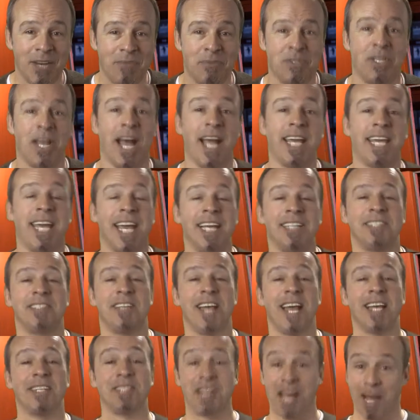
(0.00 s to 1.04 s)
For Diecast
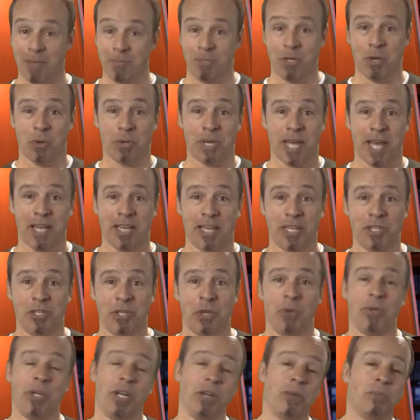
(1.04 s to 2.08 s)
X, I'm Joe Kelly
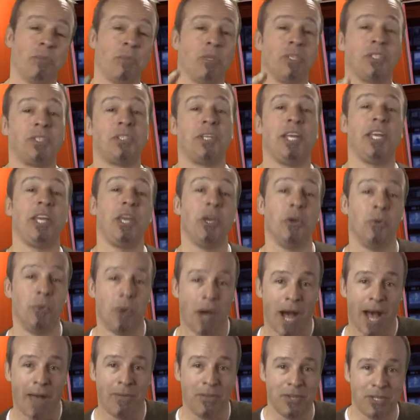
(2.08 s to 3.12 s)
Jr. We'll see you
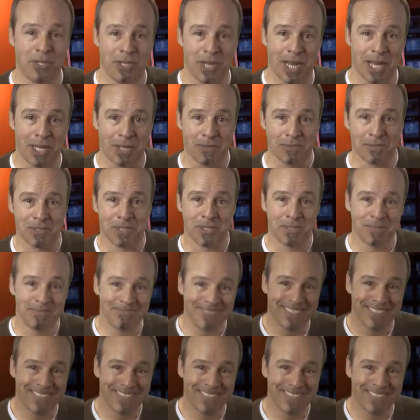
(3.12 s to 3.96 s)
on the shelves.